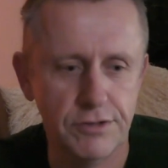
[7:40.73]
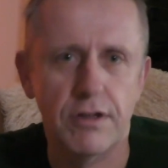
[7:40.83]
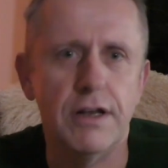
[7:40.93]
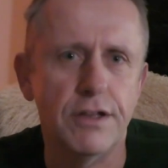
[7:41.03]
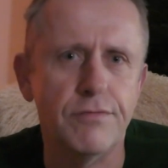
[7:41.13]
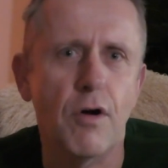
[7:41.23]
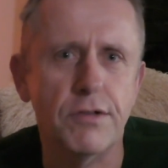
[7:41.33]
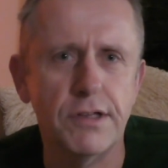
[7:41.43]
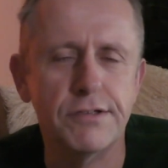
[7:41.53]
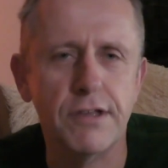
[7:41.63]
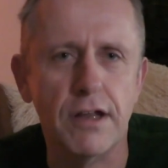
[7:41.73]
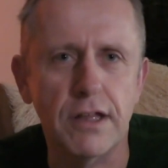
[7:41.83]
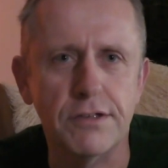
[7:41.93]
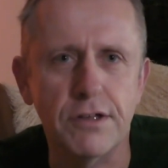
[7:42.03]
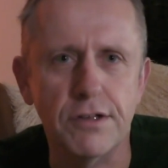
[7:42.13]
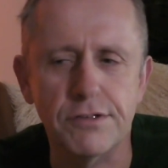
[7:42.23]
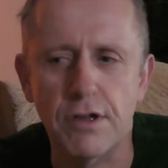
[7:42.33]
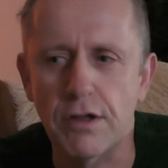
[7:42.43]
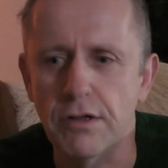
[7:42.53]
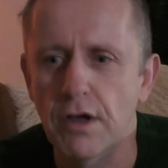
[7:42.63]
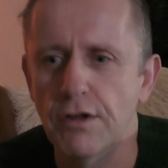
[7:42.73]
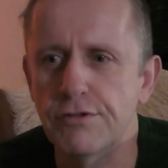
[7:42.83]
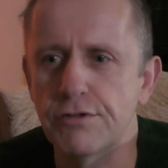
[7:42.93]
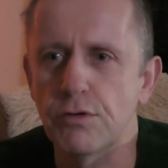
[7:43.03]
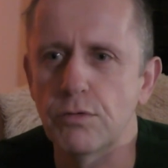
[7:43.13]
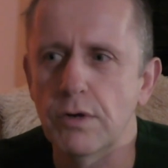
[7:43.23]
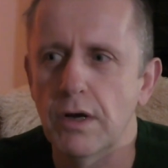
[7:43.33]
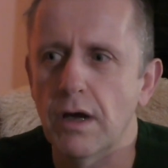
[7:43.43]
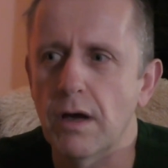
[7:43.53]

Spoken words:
certainly as far as this study is concerned, to